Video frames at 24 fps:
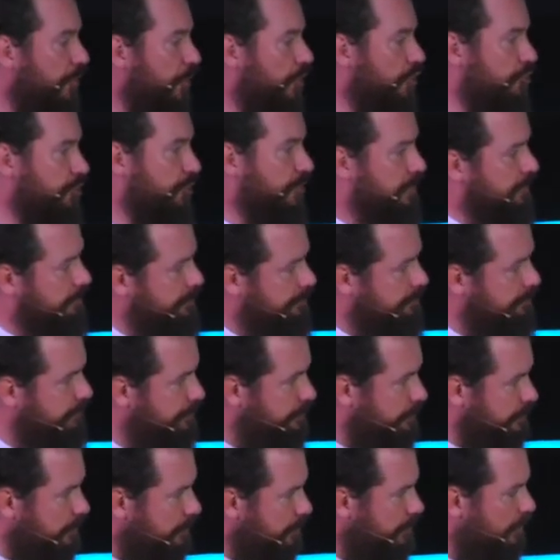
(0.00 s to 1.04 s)
YouVersion.
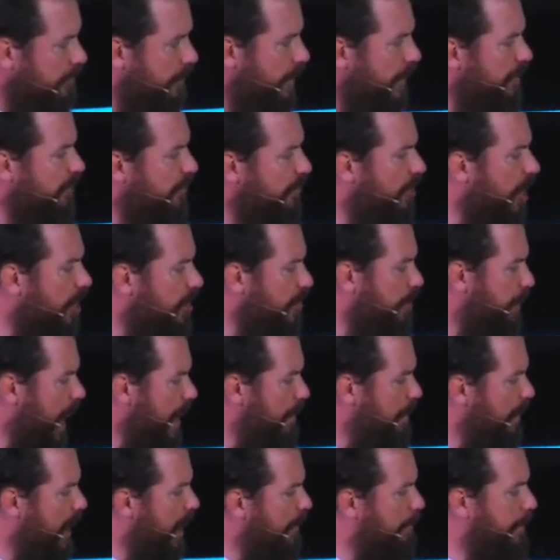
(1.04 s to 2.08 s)
It's called the
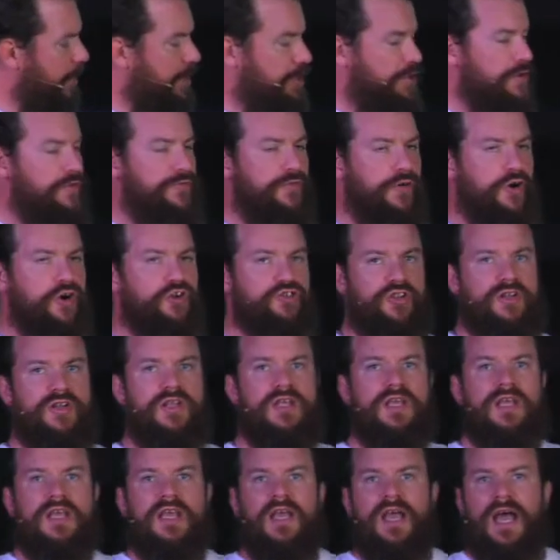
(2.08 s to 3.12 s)
Bible app by
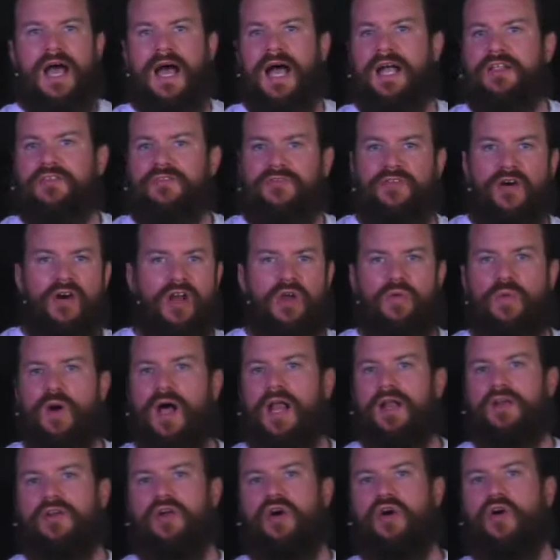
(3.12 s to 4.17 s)
YouVersion. It's very
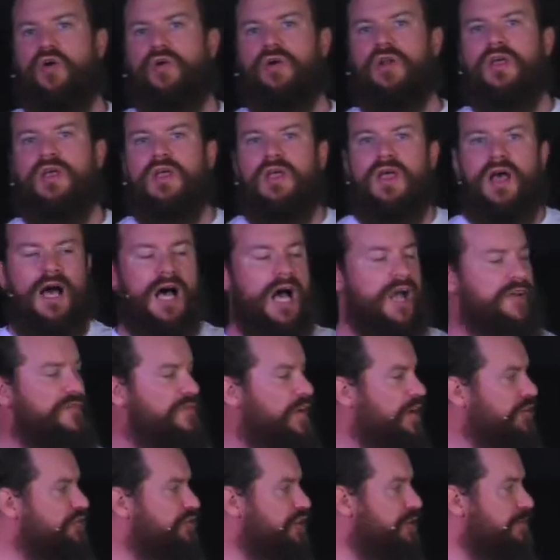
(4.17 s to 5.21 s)
well known.
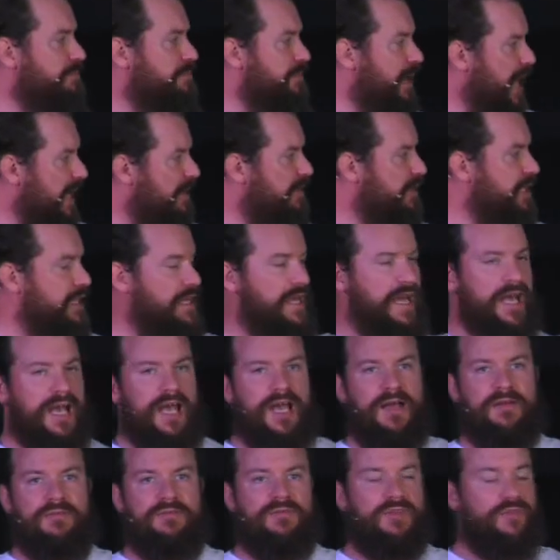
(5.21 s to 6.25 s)
I've actually met
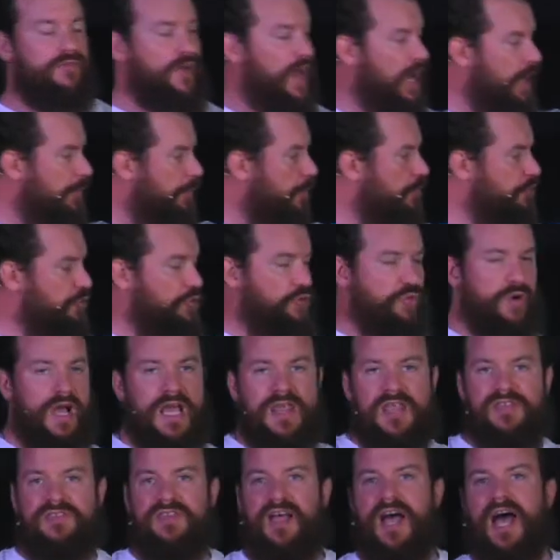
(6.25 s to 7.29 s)
the developers who
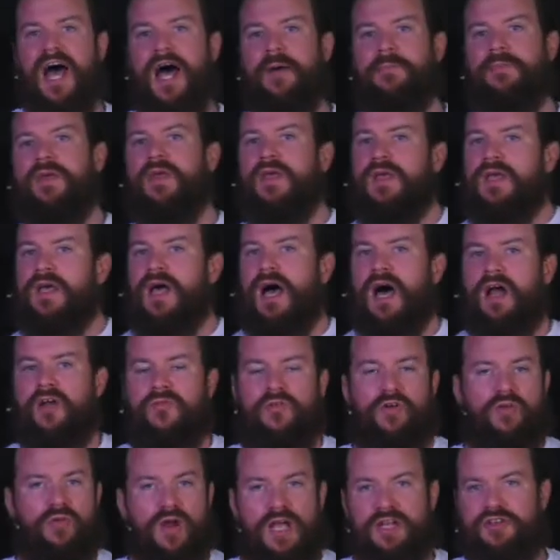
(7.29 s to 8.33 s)
created this app
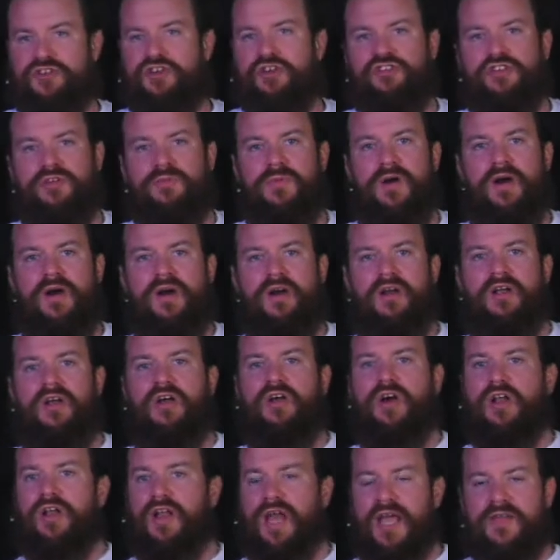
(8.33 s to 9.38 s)
out of a great church in
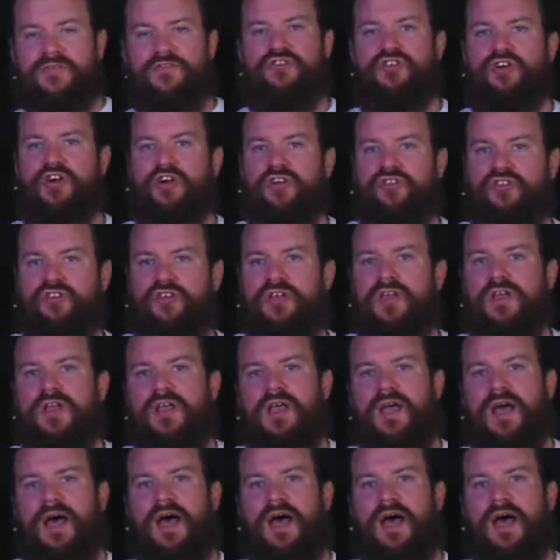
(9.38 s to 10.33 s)
America called Life Church